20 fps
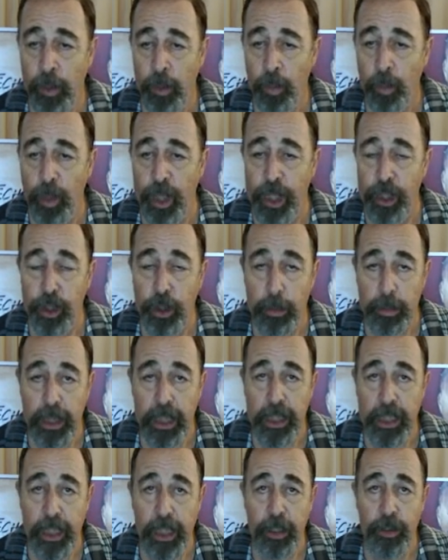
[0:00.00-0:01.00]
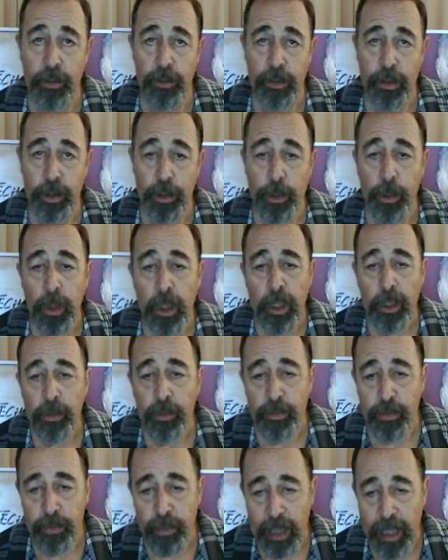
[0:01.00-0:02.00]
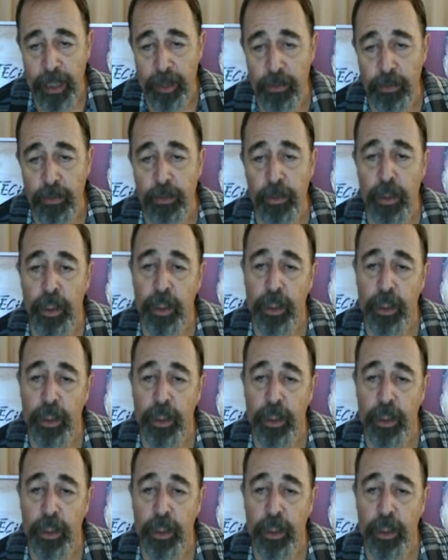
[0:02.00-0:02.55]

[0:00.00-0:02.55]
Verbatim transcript: When you begin to sense